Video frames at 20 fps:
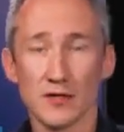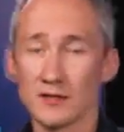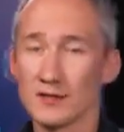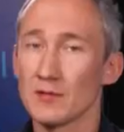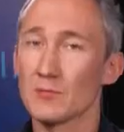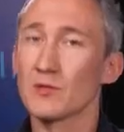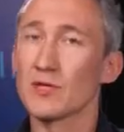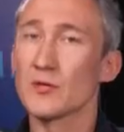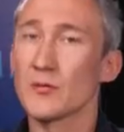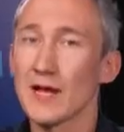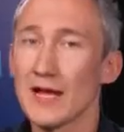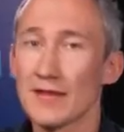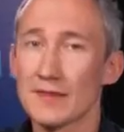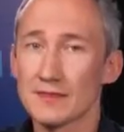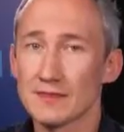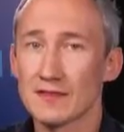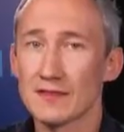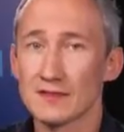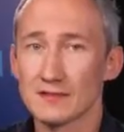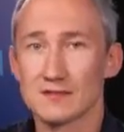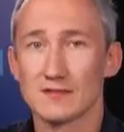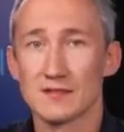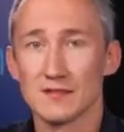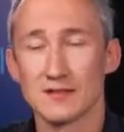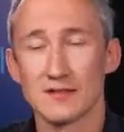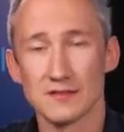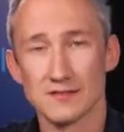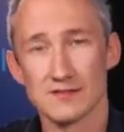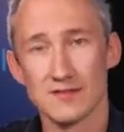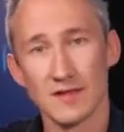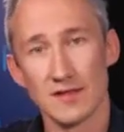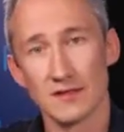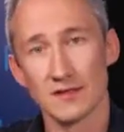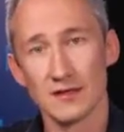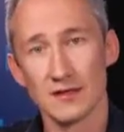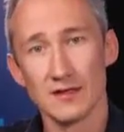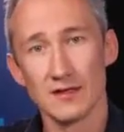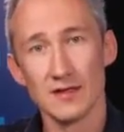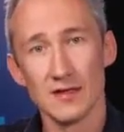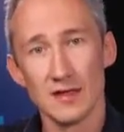And then when you add things to the
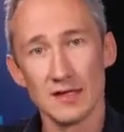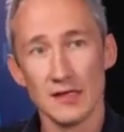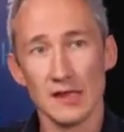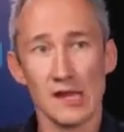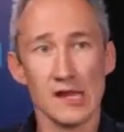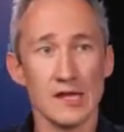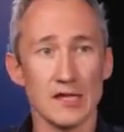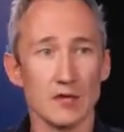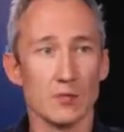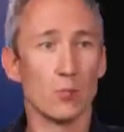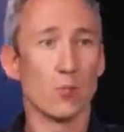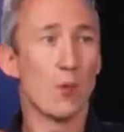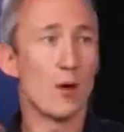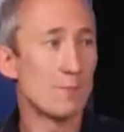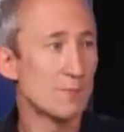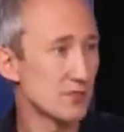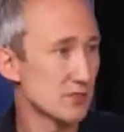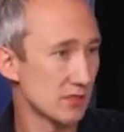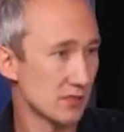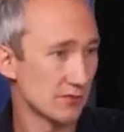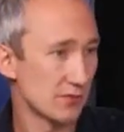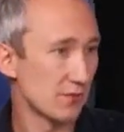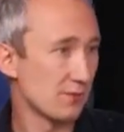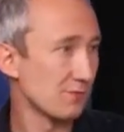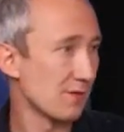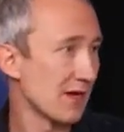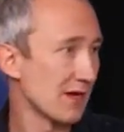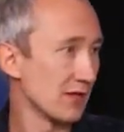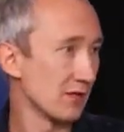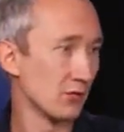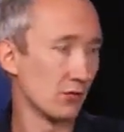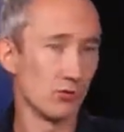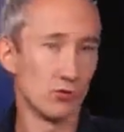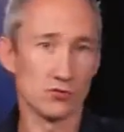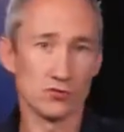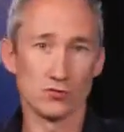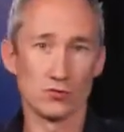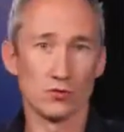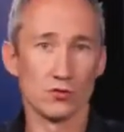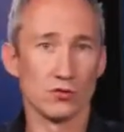container, like web server
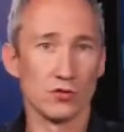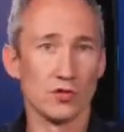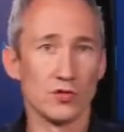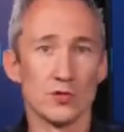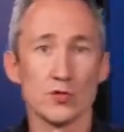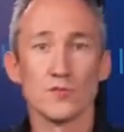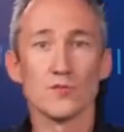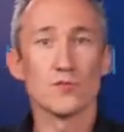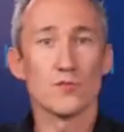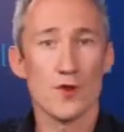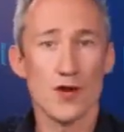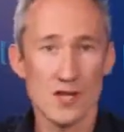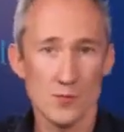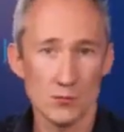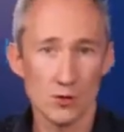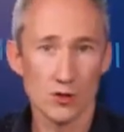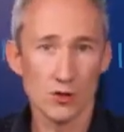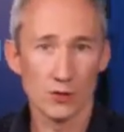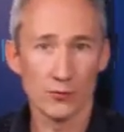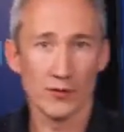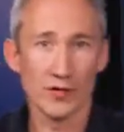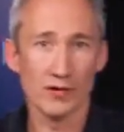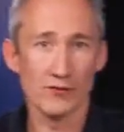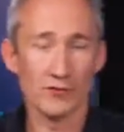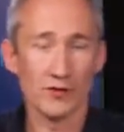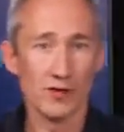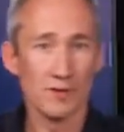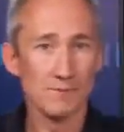files or a new framework or whatever,